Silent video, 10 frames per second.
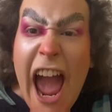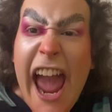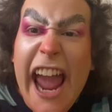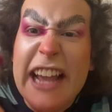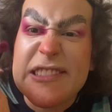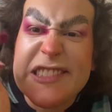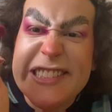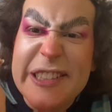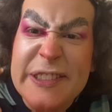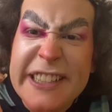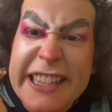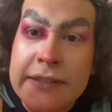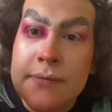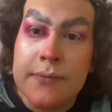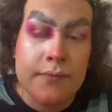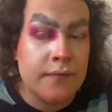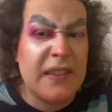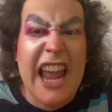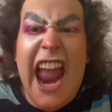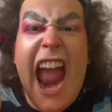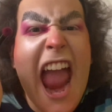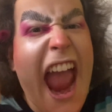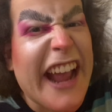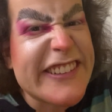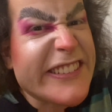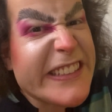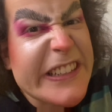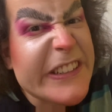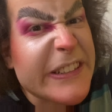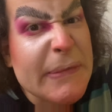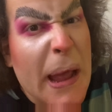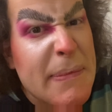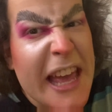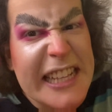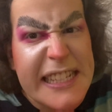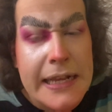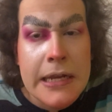I'm doing, I'm doing my best.